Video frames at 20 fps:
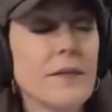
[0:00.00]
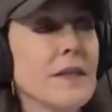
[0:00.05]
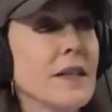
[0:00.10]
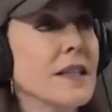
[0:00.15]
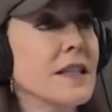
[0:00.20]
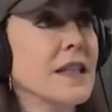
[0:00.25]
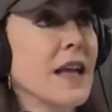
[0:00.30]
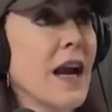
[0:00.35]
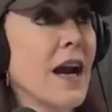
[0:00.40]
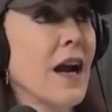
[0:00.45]

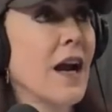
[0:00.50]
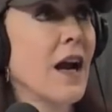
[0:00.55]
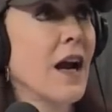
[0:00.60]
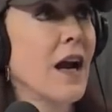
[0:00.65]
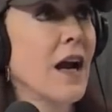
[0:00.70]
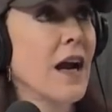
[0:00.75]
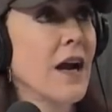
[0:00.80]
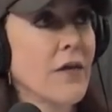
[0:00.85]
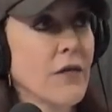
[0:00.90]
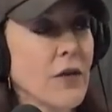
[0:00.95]
is
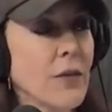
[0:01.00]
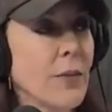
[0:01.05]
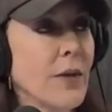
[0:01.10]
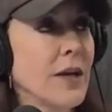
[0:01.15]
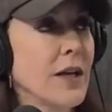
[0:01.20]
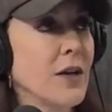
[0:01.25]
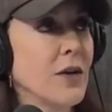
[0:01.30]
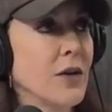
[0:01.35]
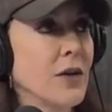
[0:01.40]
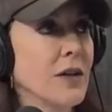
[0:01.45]

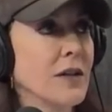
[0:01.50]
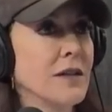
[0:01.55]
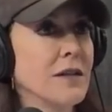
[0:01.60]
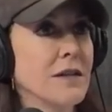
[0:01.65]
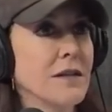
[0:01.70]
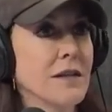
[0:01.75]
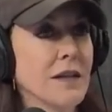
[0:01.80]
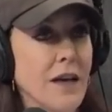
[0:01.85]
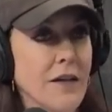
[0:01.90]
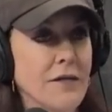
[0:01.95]
everybody good
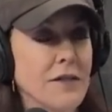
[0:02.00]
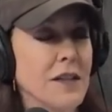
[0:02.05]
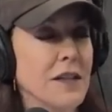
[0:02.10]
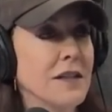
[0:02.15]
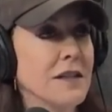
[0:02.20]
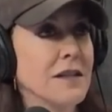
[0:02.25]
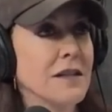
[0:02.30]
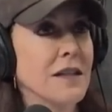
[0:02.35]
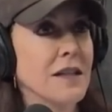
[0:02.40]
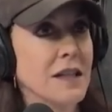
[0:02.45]
left
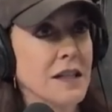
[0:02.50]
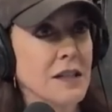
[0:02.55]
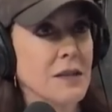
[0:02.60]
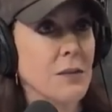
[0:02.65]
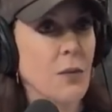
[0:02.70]
us at this